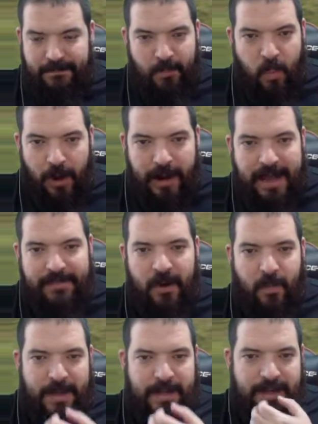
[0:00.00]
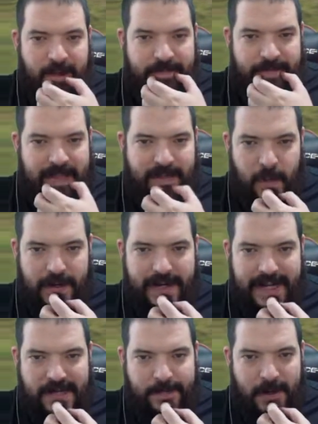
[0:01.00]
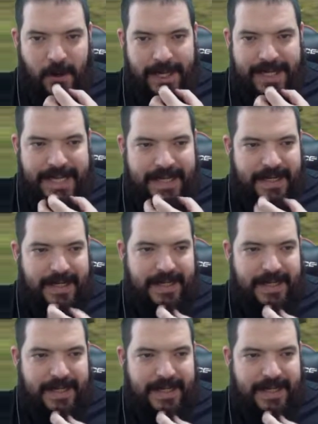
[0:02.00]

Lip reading: whatever, we're going to go for this one. He's blinded.